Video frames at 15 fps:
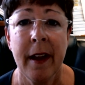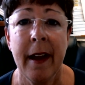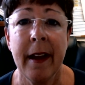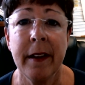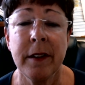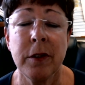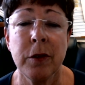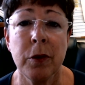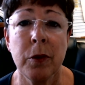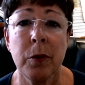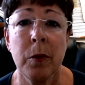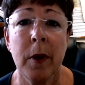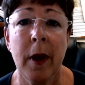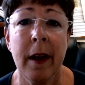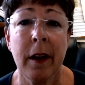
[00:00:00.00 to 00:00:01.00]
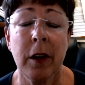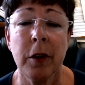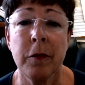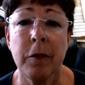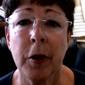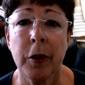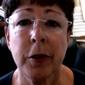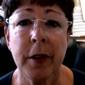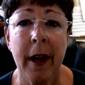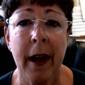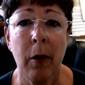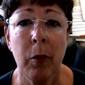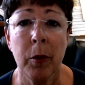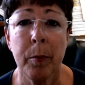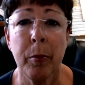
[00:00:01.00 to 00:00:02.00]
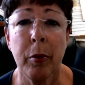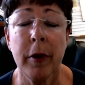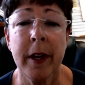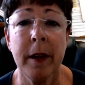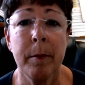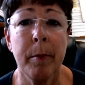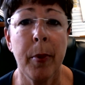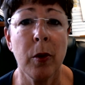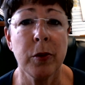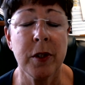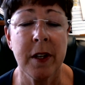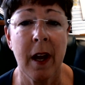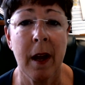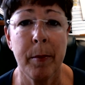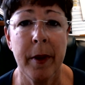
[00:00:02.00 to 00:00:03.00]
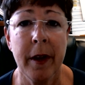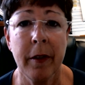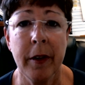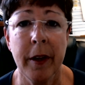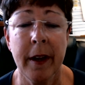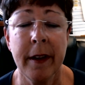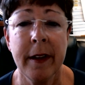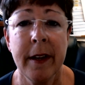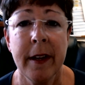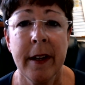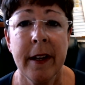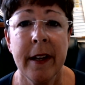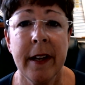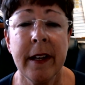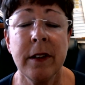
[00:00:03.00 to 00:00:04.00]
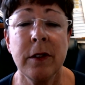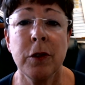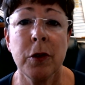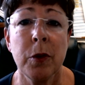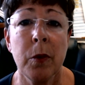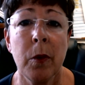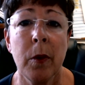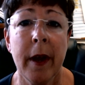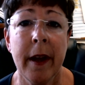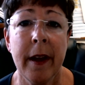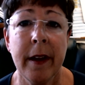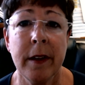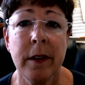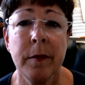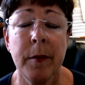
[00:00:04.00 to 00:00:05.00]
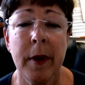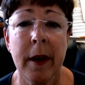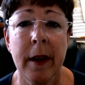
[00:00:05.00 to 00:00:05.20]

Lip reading: and to convert our pre- and post-op area into a